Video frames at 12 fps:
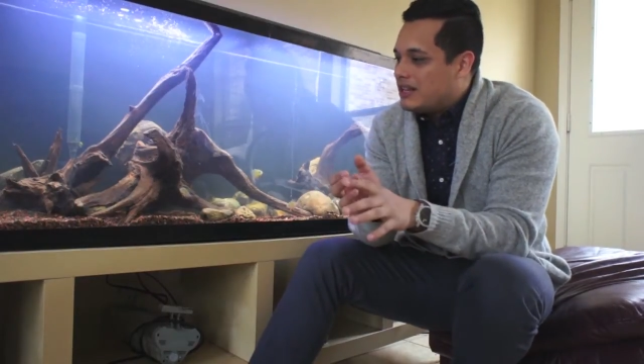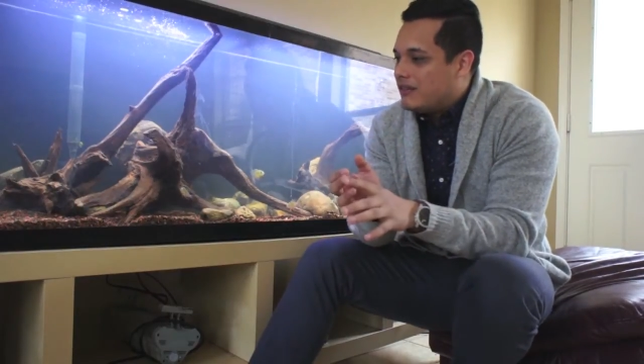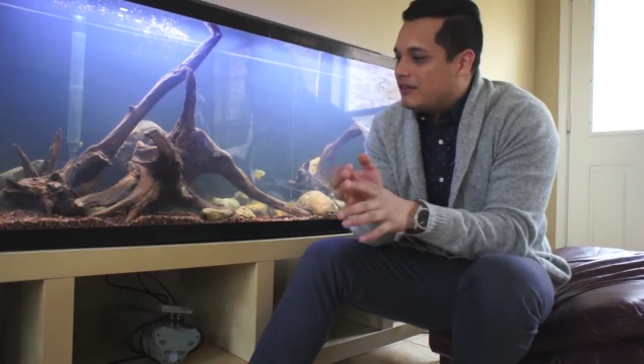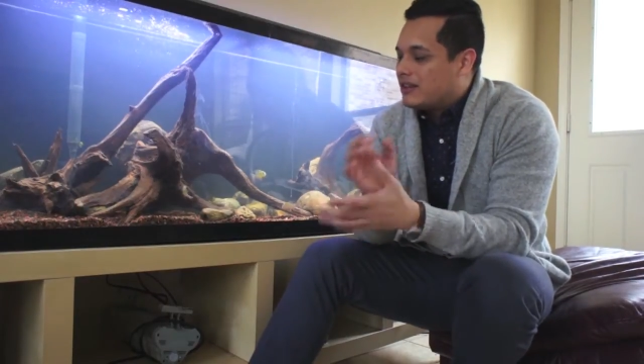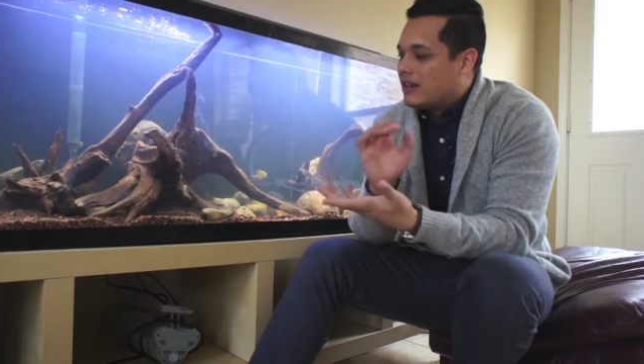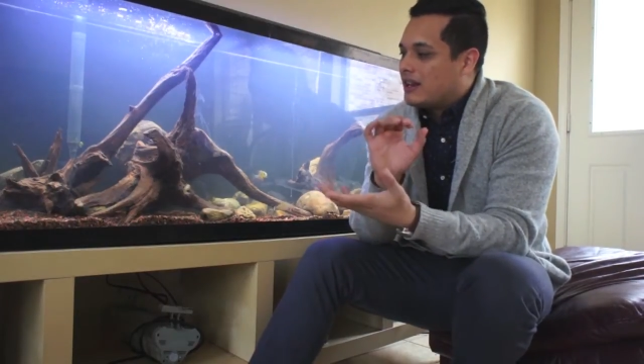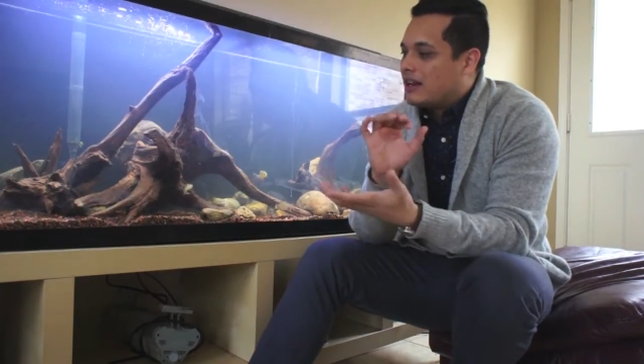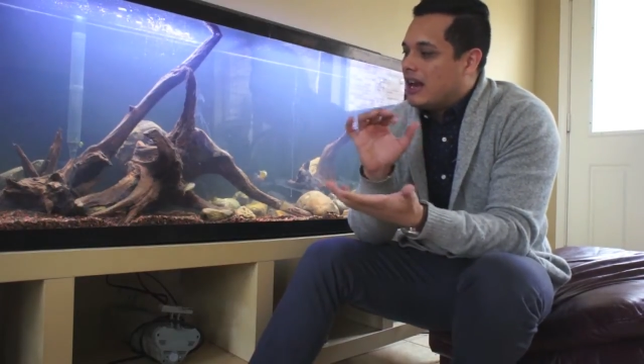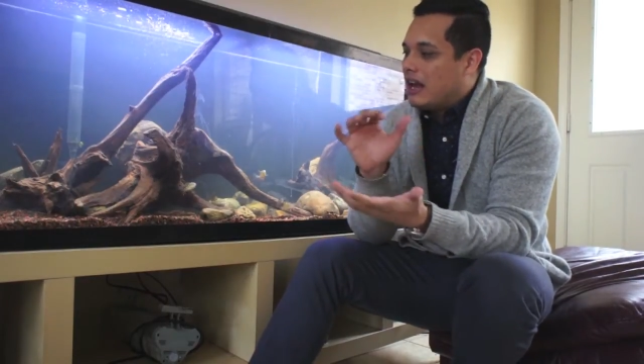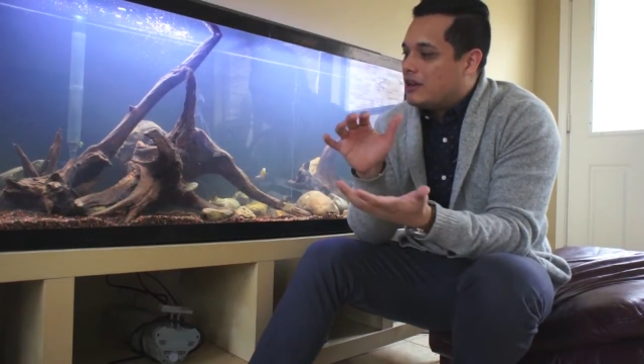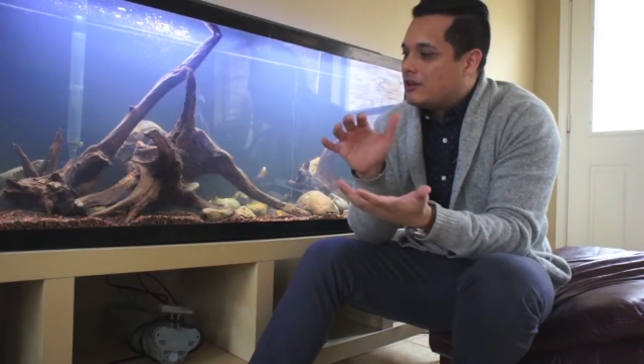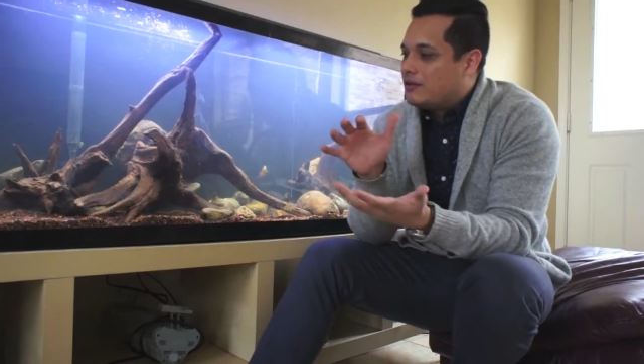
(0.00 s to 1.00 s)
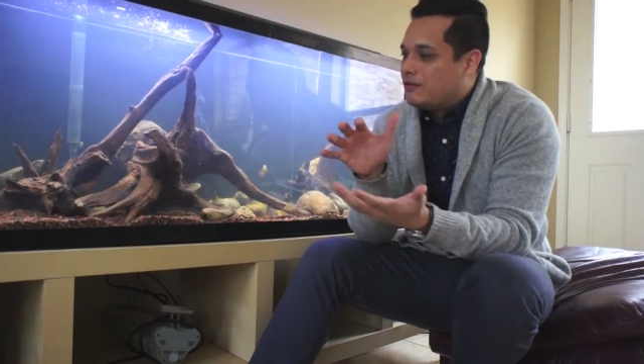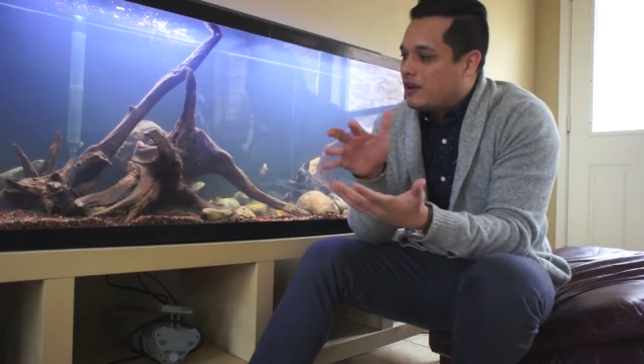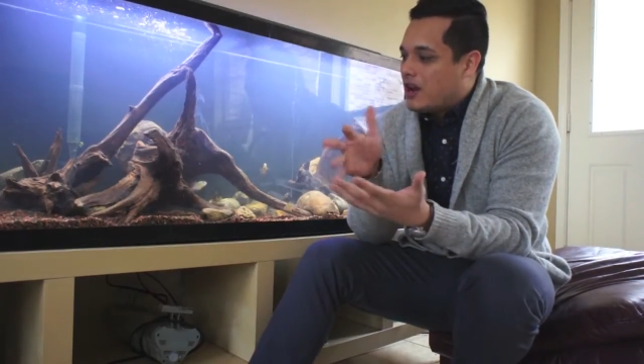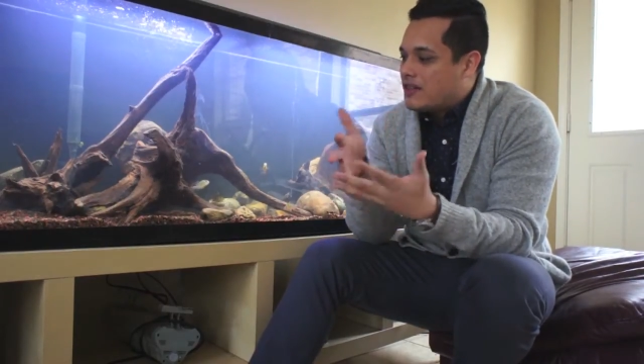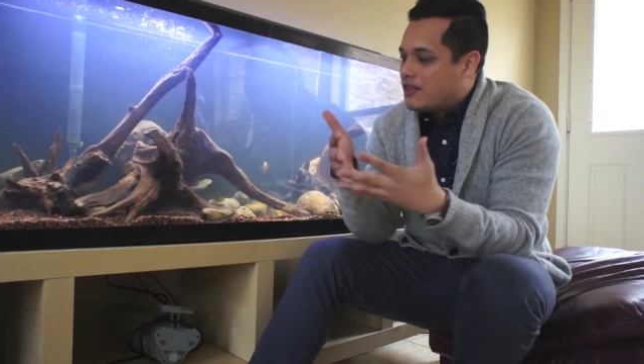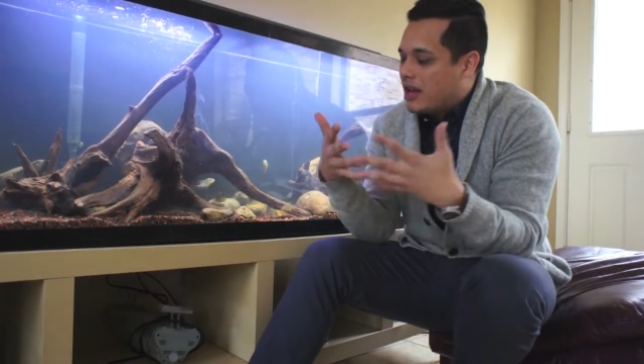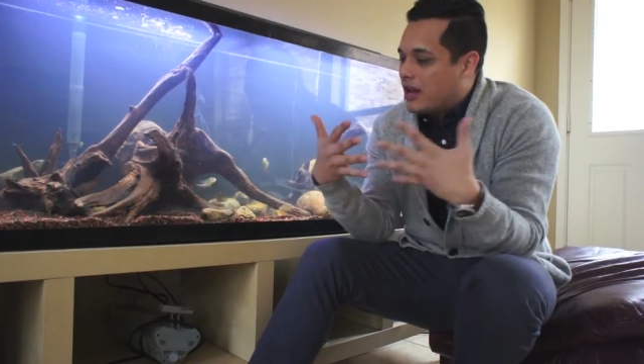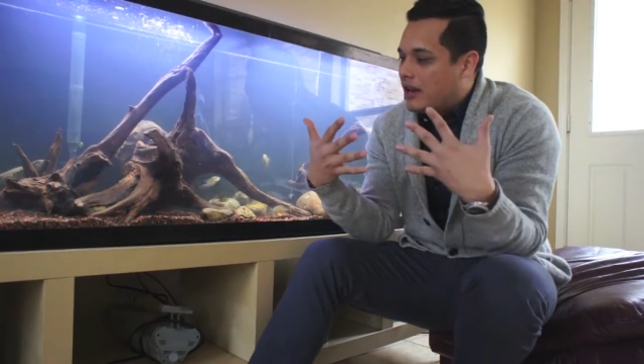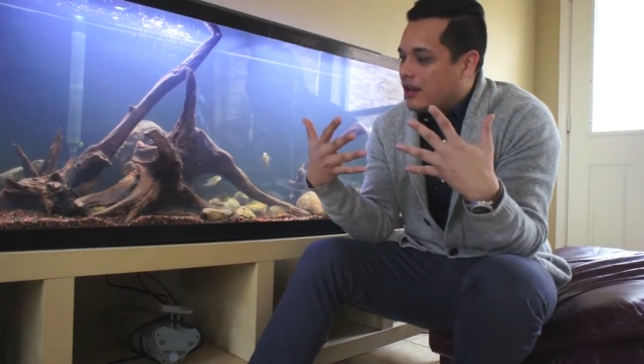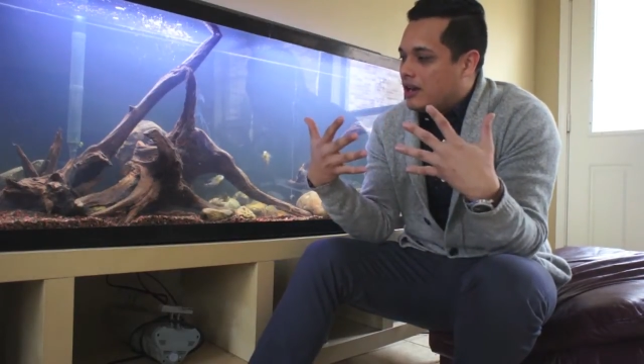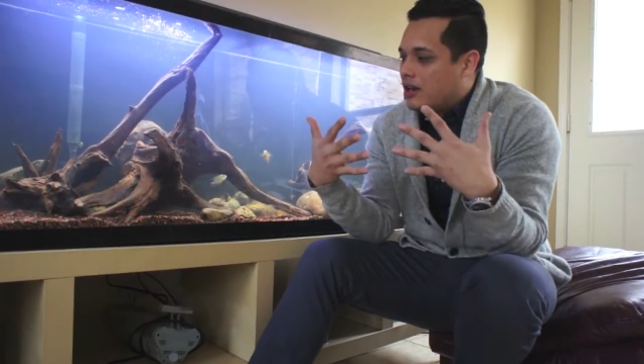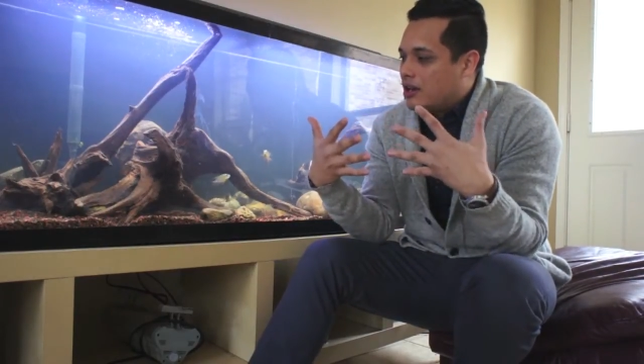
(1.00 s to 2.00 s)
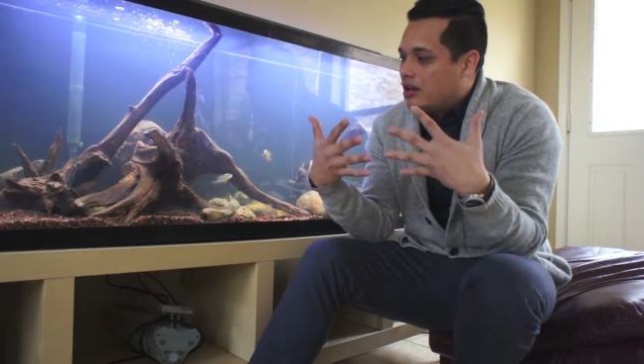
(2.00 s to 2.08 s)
everything, and how you find that,